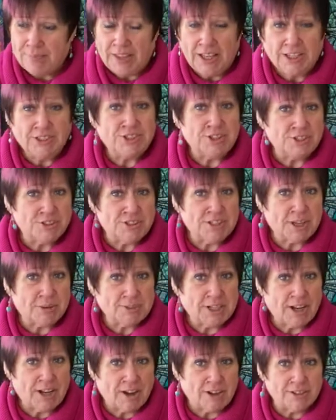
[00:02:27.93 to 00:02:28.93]
She used to come to
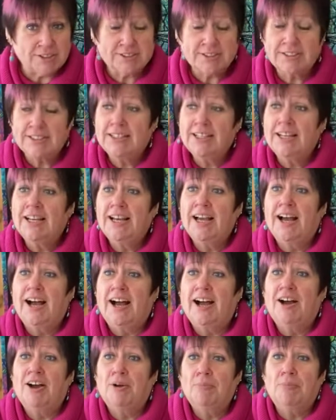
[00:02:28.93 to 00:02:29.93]
class.
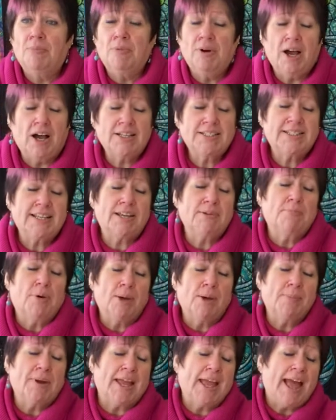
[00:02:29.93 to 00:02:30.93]
I say my
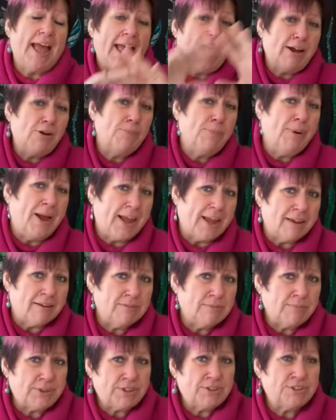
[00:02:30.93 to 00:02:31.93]
mate, our mate,
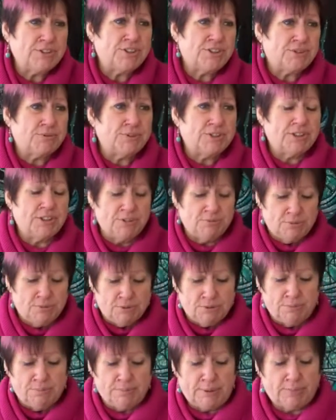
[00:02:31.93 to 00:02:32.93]
because she was a
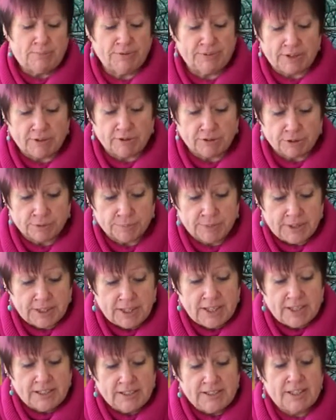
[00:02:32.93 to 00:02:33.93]
member of our group.
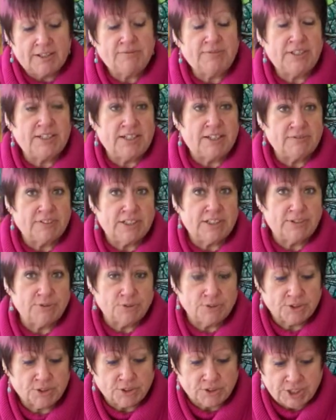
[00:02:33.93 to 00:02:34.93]
Lovely little
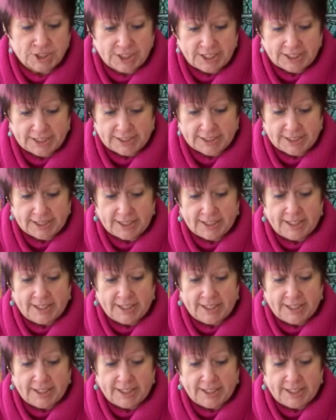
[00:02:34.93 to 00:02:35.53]
Scottish lady.